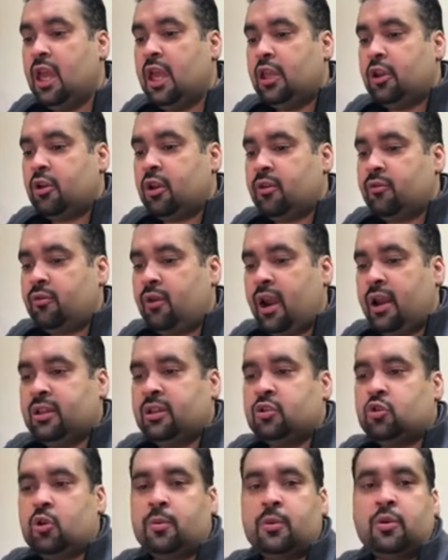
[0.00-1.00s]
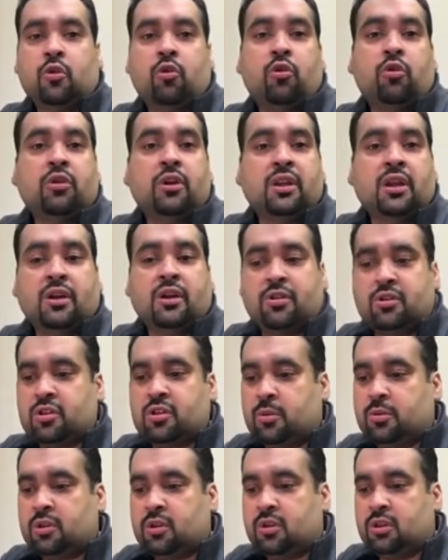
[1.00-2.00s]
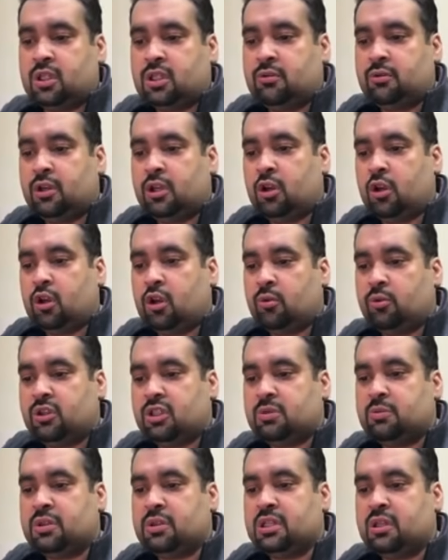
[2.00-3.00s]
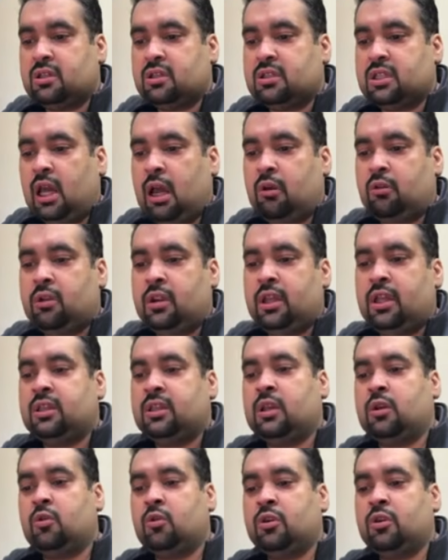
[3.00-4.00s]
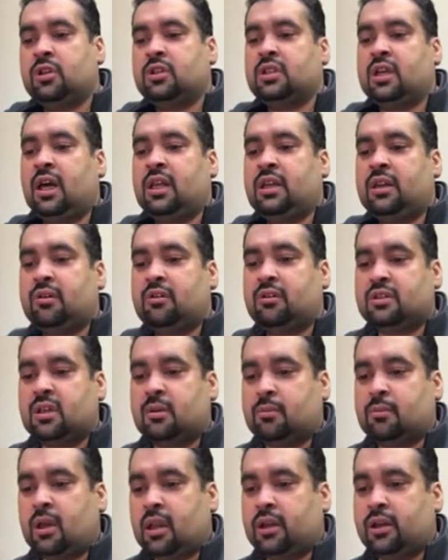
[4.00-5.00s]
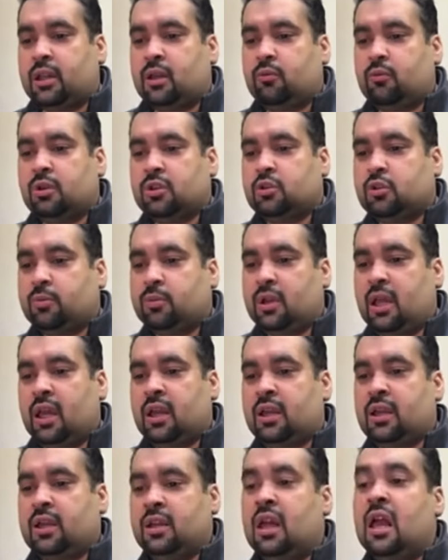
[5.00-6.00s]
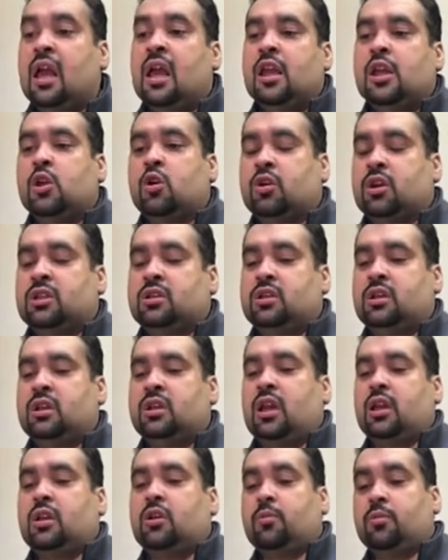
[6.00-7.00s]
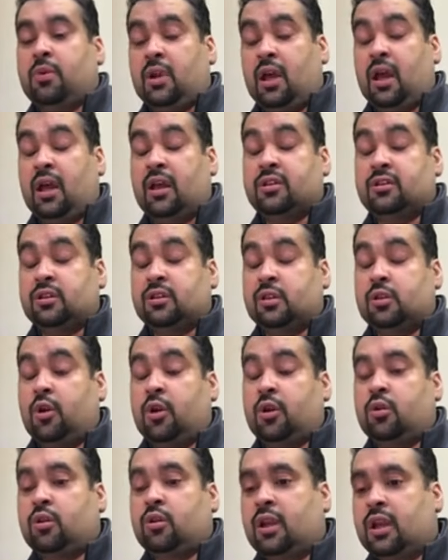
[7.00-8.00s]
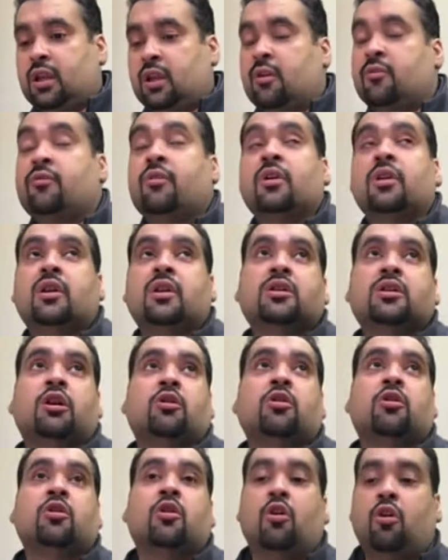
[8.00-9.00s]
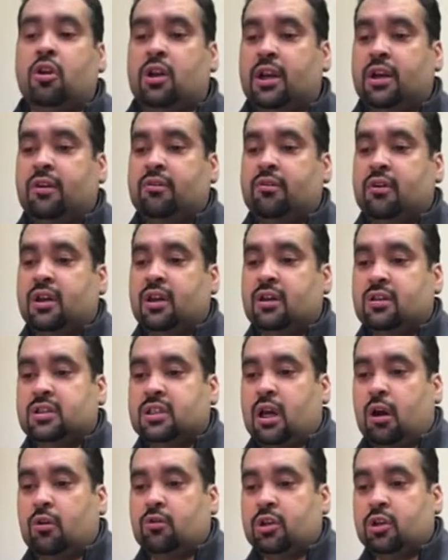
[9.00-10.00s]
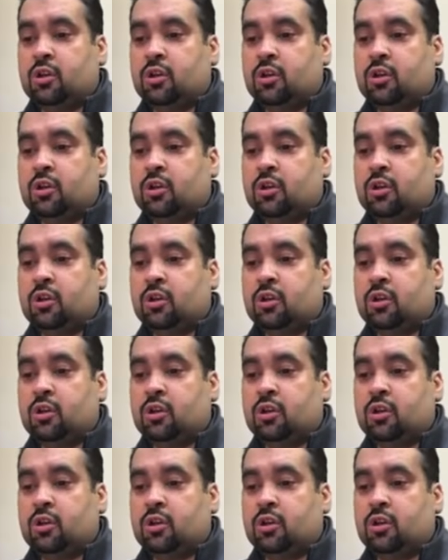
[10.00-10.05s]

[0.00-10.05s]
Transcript: You can find this coupon code in the description of this video along with the special discount link. The code is ALIRAZAMARKETING. Once you apply it, you're gonna see that your price is going to get a further discount on already running discount.